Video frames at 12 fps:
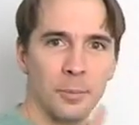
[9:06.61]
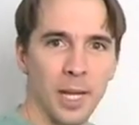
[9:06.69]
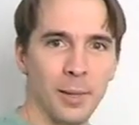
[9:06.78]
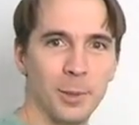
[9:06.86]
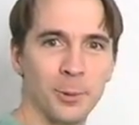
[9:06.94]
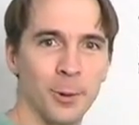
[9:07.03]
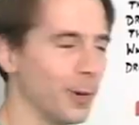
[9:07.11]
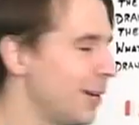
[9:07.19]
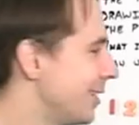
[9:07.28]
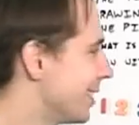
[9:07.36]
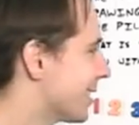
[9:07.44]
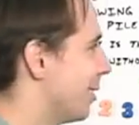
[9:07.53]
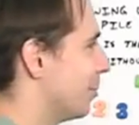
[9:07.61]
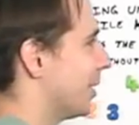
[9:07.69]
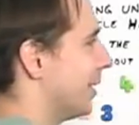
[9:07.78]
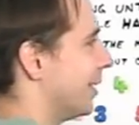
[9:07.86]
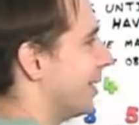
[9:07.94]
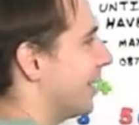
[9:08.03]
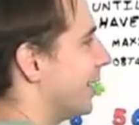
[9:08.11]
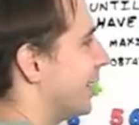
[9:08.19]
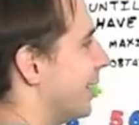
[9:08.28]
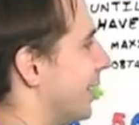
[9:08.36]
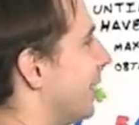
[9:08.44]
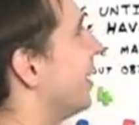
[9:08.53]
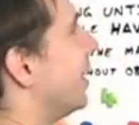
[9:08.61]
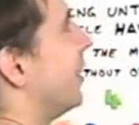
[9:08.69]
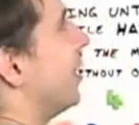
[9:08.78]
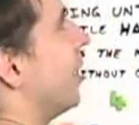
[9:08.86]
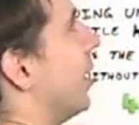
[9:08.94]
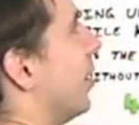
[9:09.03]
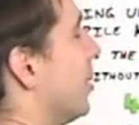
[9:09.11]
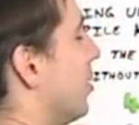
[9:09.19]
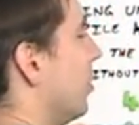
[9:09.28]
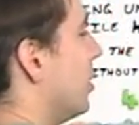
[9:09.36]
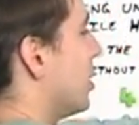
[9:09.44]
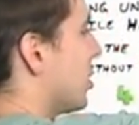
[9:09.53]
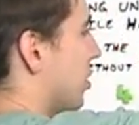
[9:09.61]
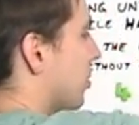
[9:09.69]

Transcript: Maybe we're on to something. All right, let's